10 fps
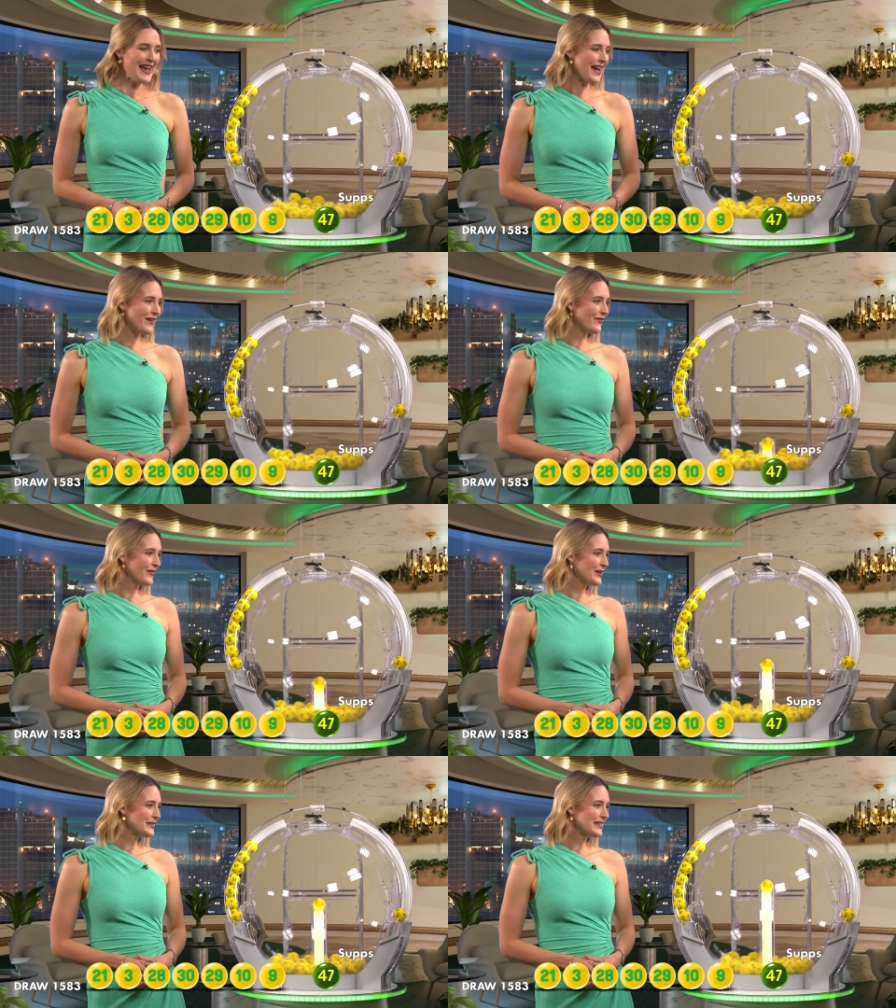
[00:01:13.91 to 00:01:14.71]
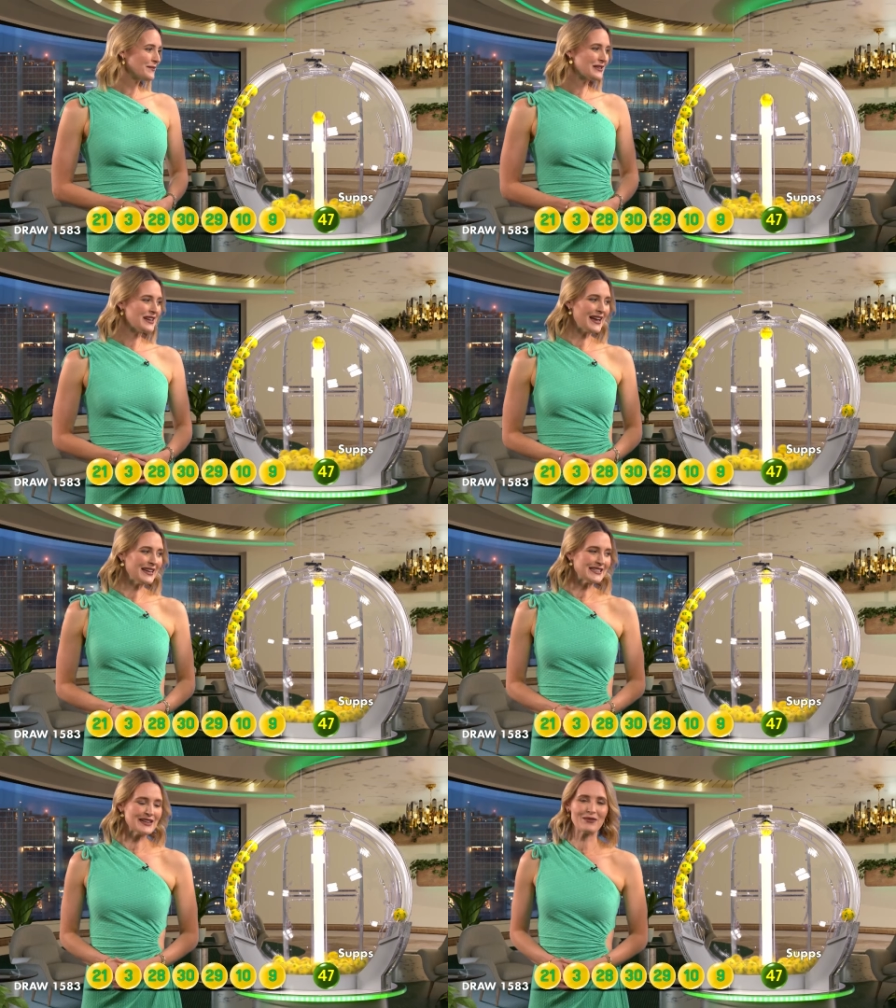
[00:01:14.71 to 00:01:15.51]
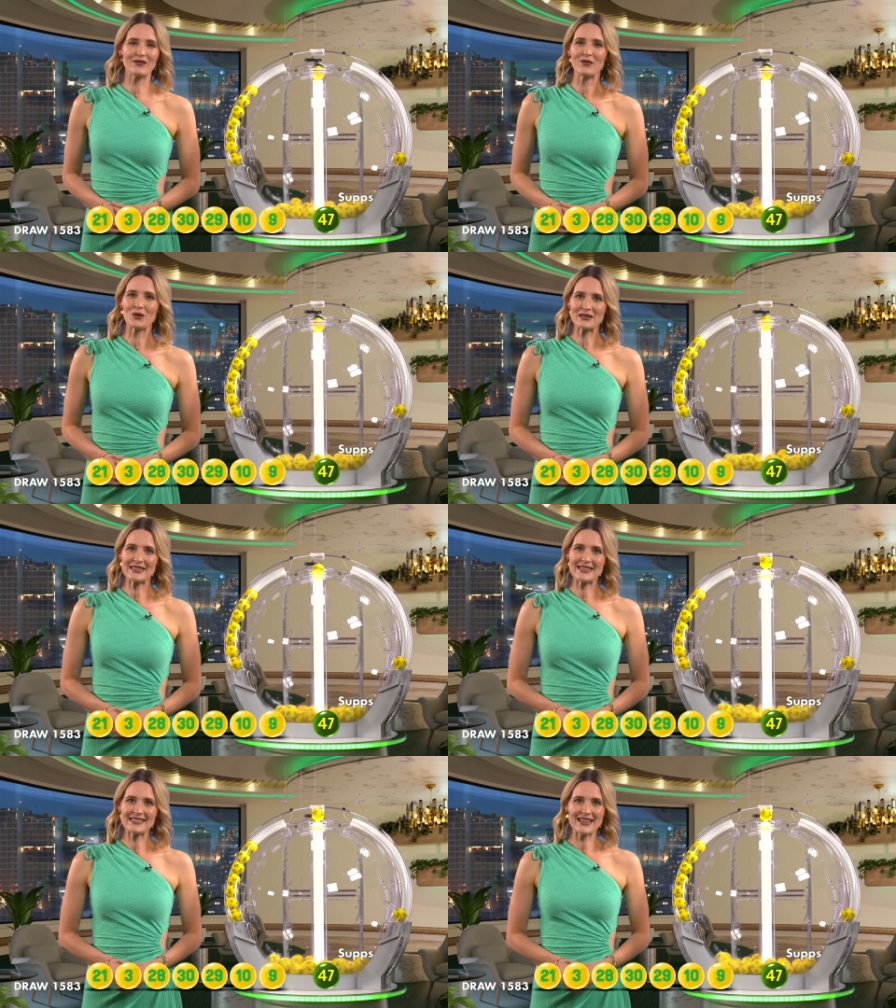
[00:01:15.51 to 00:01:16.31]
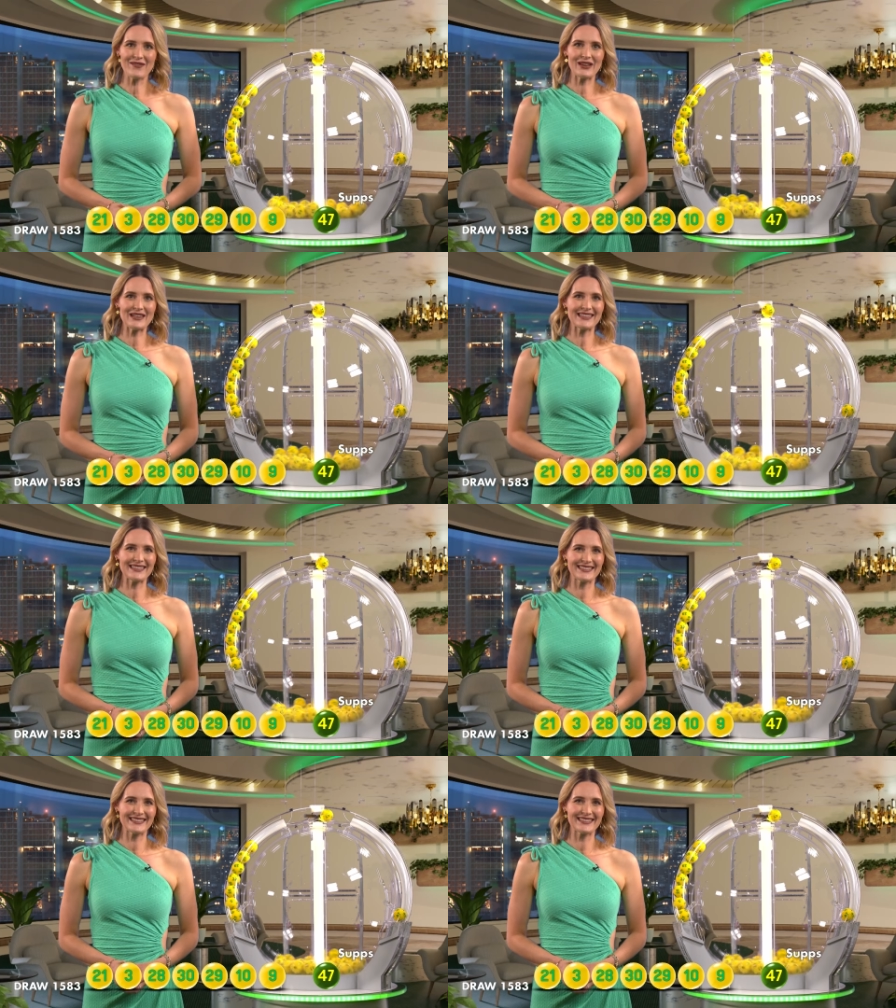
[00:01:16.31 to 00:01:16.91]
Our first sup tonight is number 47.